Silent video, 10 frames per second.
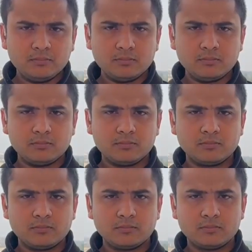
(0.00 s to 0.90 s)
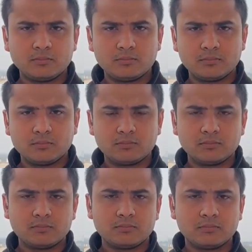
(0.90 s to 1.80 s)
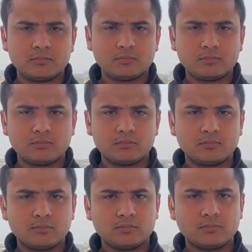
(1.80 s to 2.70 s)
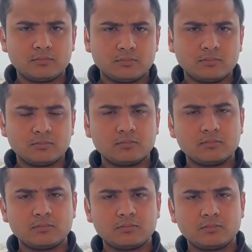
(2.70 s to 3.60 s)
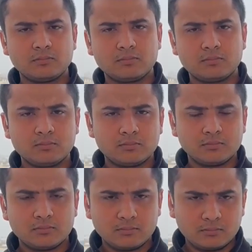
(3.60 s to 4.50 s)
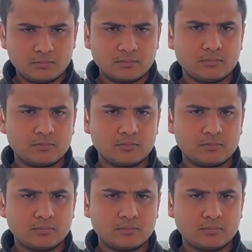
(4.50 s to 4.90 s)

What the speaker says: This person isn't speaking.